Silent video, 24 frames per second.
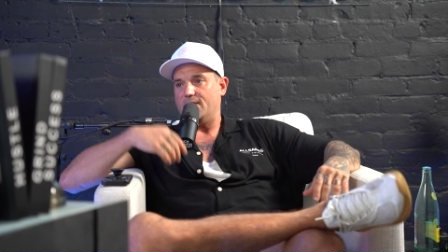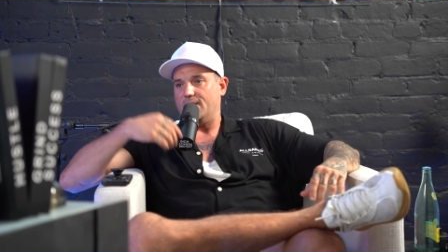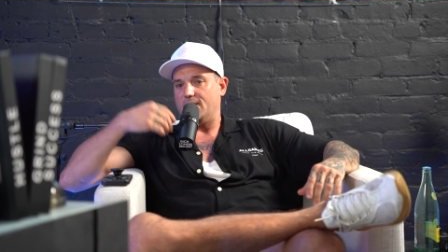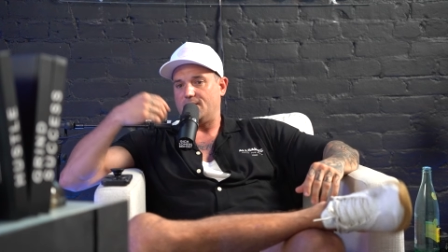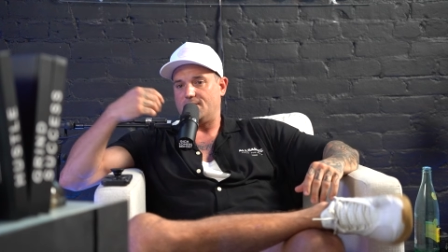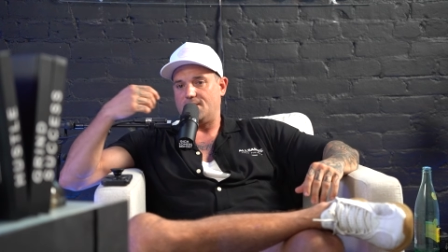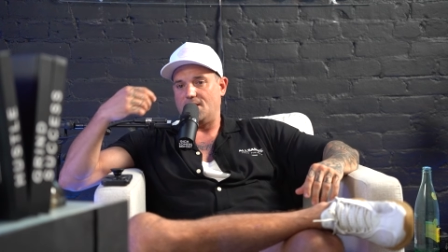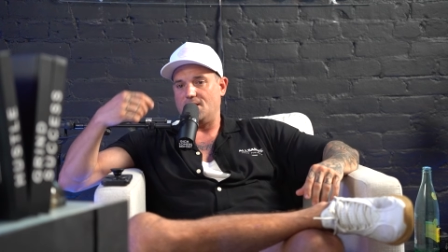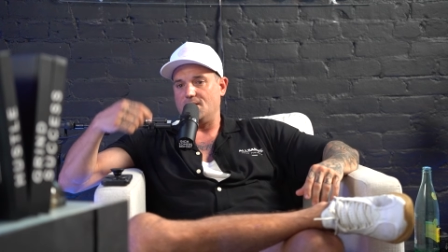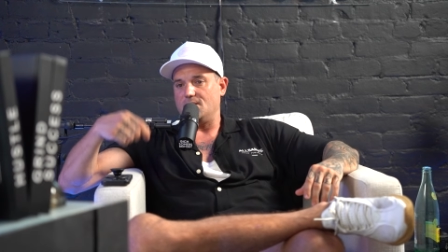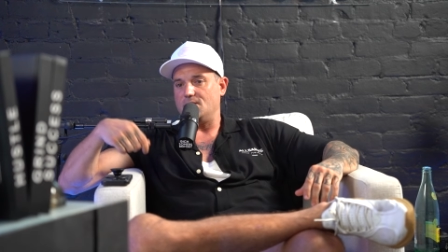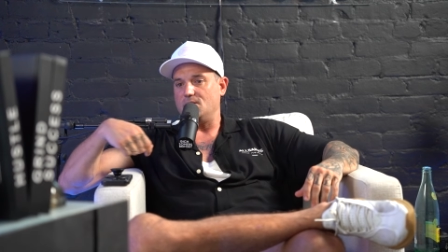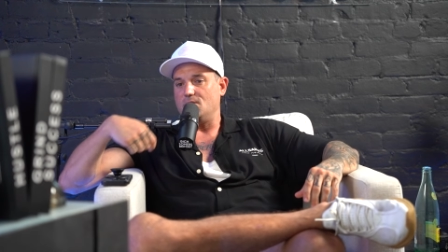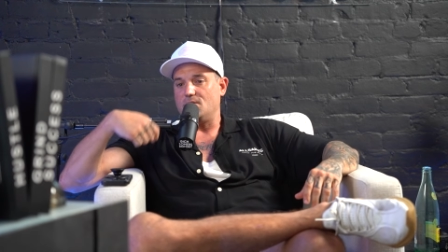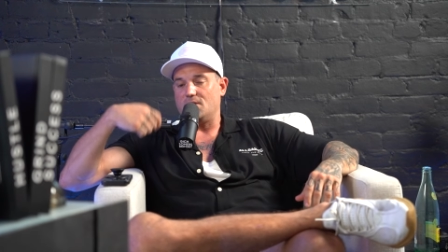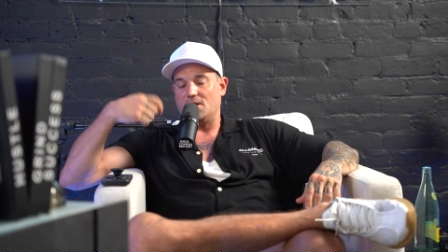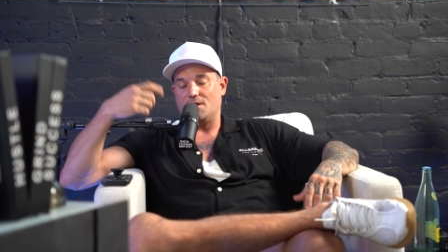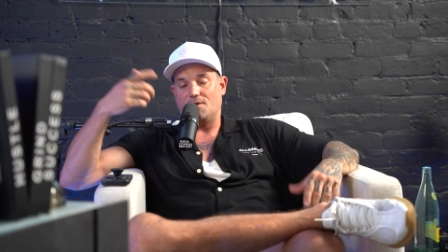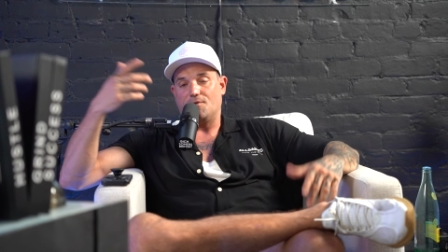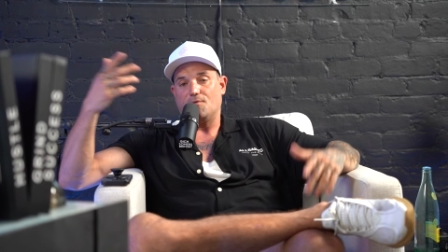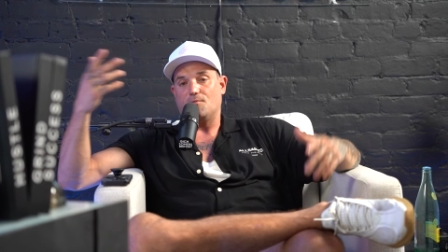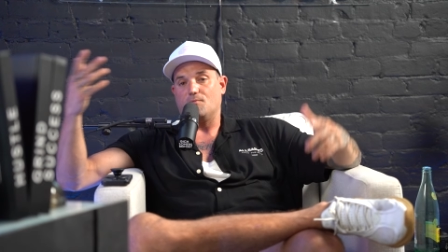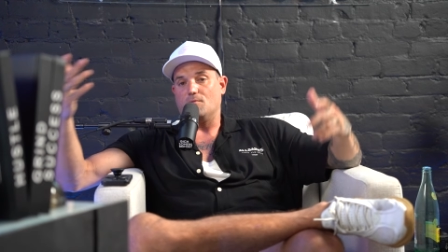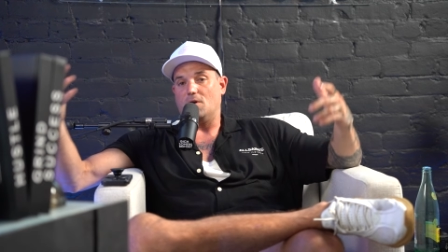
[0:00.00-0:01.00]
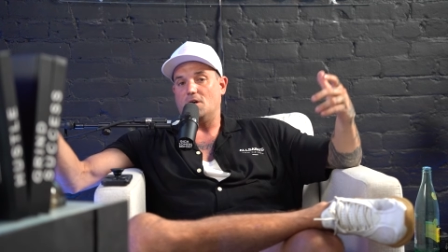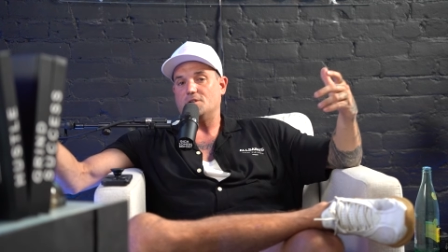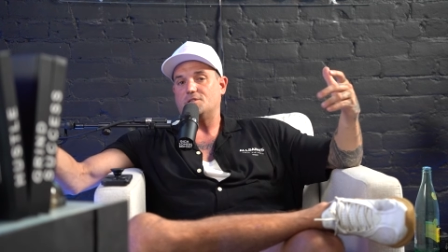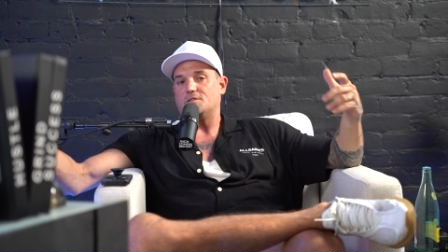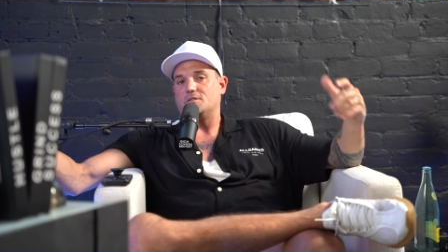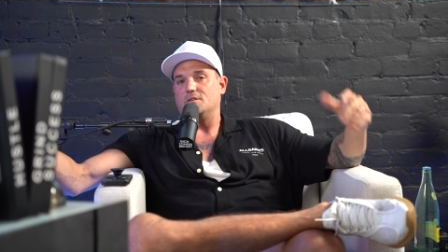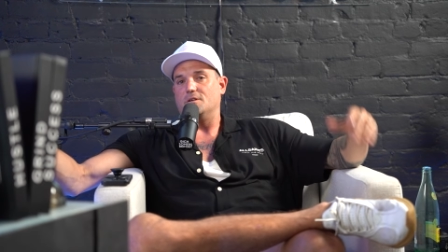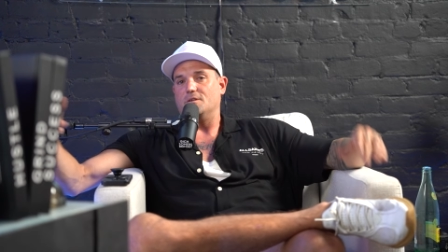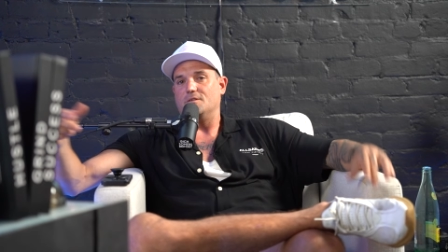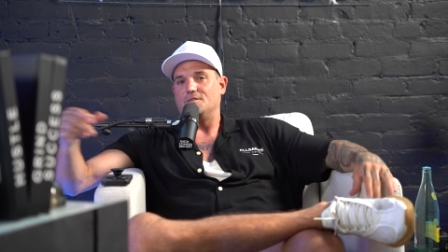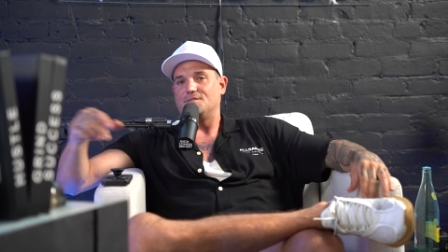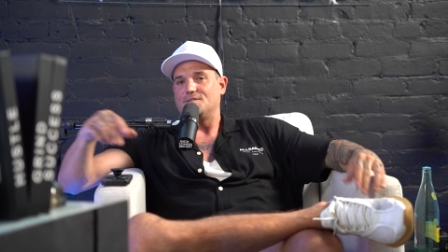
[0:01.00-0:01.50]
like you can crush
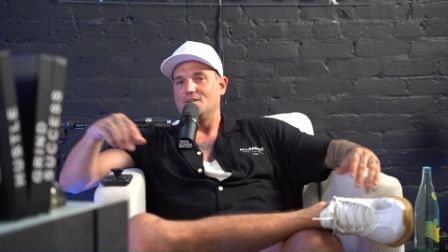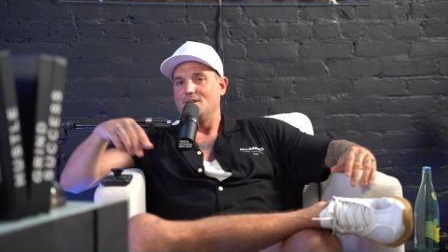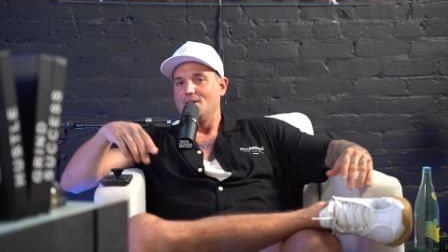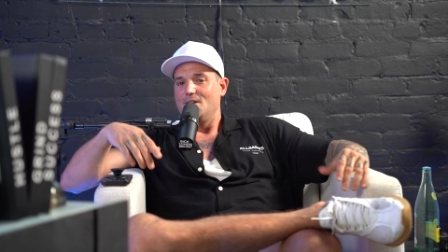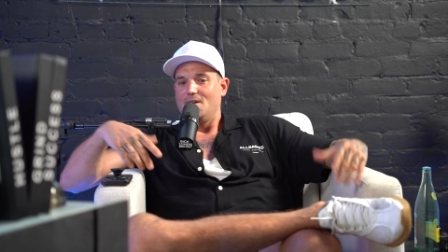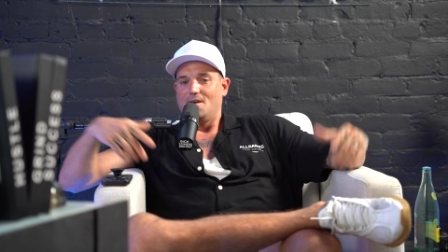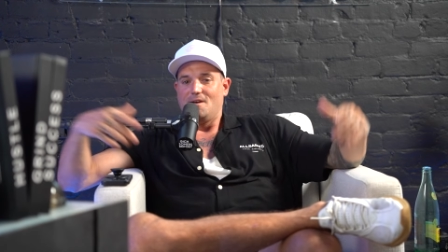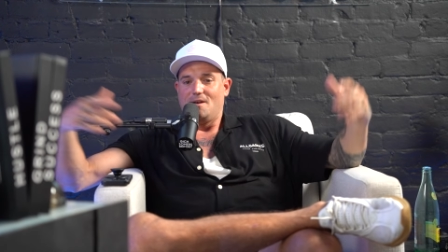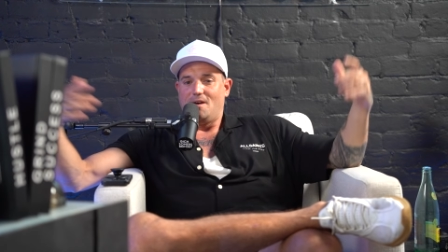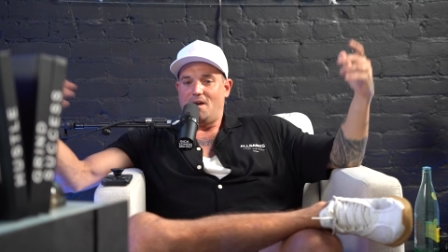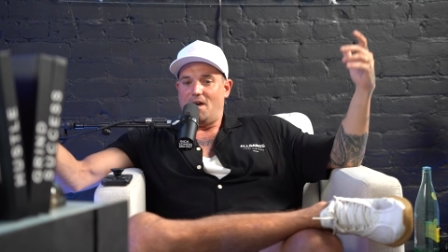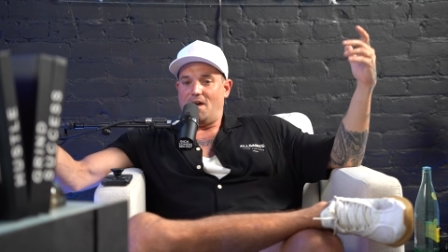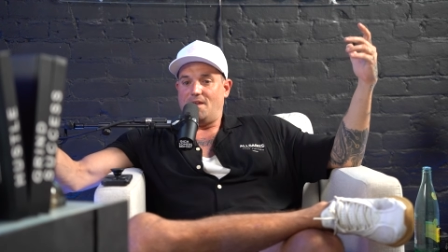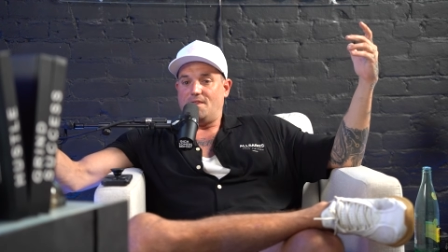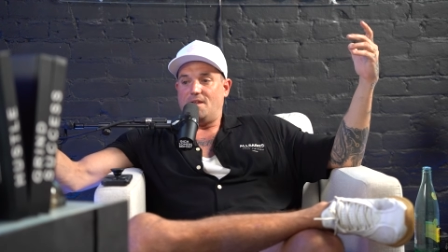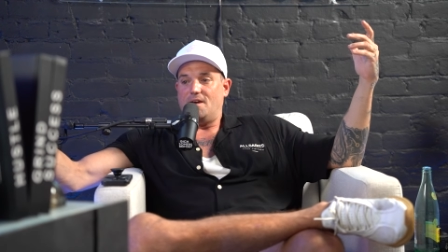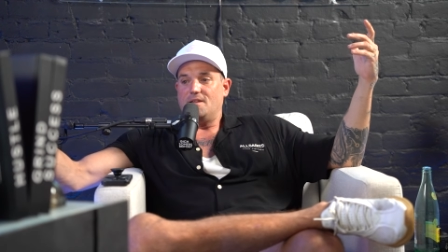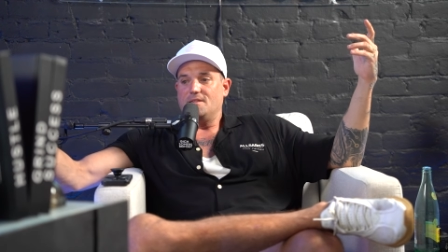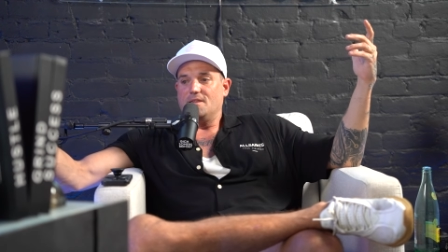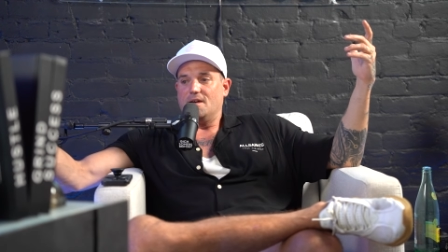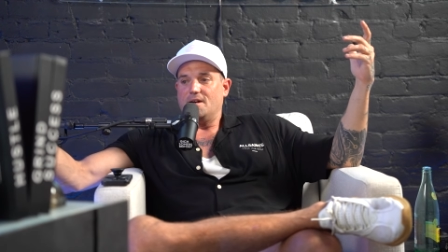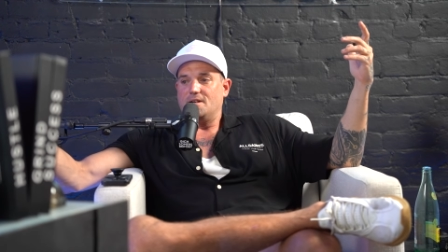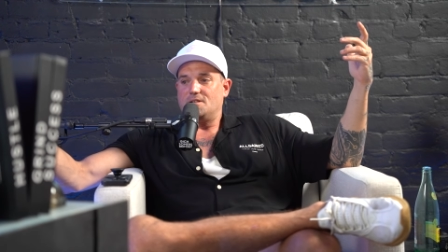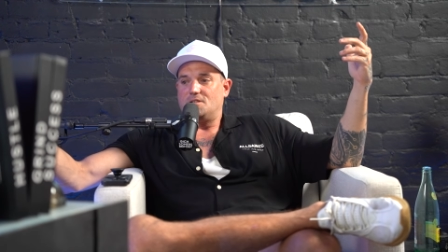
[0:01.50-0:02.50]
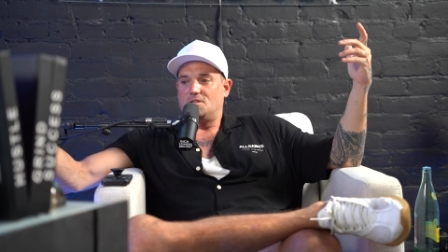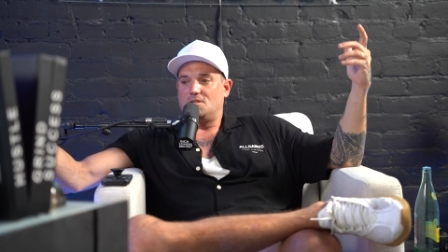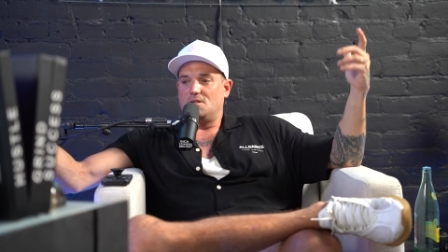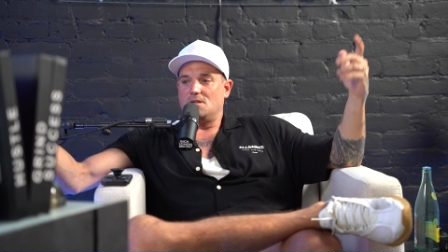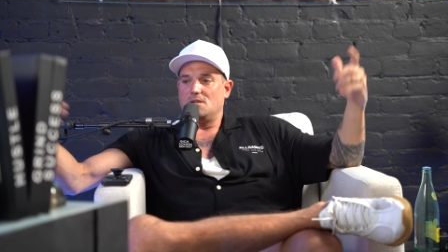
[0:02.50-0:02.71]
those. And then like